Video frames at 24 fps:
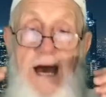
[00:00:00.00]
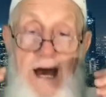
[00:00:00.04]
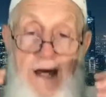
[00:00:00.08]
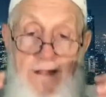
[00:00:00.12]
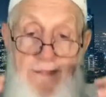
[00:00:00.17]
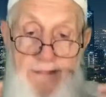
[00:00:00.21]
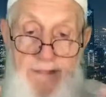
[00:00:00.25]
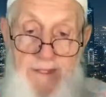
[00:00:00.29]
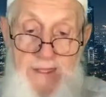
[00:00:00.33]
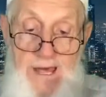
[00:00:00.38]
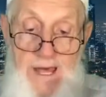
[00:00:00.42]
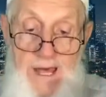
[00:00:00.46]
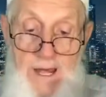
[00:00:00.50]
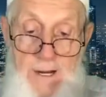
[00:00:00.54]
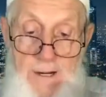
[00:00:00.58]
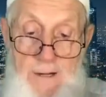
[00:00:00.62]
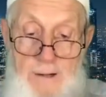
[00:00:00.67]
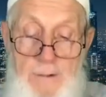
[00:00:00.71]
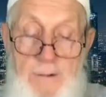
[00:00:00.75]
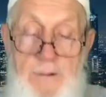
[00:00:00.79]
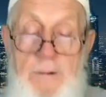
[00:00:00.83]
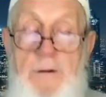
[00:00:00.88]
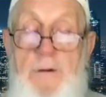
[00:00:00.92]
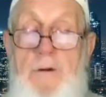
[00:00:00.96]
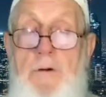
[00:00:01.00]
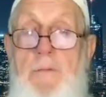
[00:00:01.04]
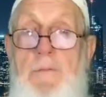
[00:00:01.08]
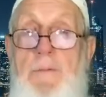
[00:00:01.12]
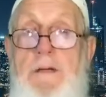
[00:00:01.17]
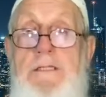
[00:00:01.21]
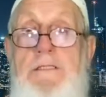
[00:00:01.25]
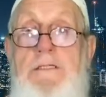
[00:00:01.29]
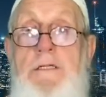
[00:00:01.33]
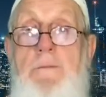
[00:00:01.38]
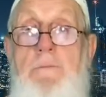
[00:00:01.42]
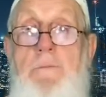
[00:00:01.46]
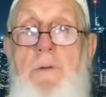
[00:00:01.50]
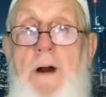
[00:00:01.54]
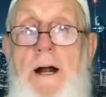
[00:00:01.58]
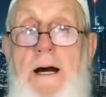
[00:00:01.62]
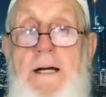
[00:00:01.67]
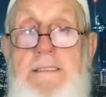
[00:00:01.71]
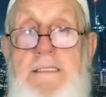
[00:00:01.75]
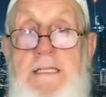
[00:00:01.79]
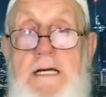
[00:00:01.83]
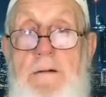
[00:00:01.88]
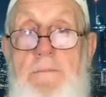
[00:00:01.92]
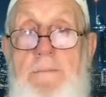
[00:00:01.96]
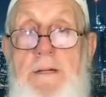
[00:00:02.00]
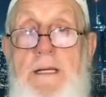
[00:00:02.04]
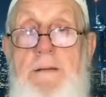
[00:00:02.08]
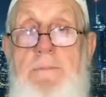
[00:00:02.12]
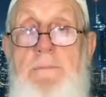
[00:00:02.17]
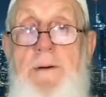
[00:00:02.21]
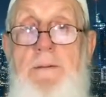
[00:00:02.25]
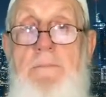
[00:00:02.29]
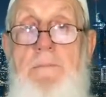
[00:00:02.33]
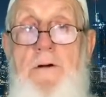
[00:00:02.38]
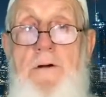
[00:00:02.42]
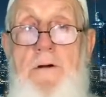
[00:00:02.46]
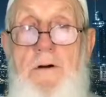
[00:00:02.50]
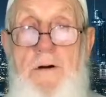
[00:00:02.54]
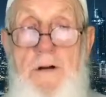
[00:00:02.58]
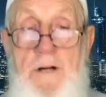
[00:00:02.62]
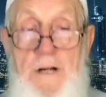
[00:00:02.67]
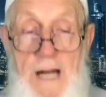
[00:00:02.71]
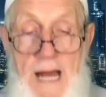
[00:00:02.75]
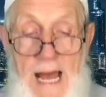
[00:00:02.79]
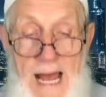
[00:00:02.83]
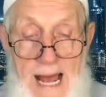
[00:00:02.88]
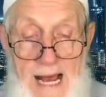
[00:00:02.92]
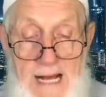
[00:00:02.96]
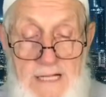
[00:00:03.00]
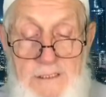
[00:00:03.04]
and then you'll be surprised how many people are going to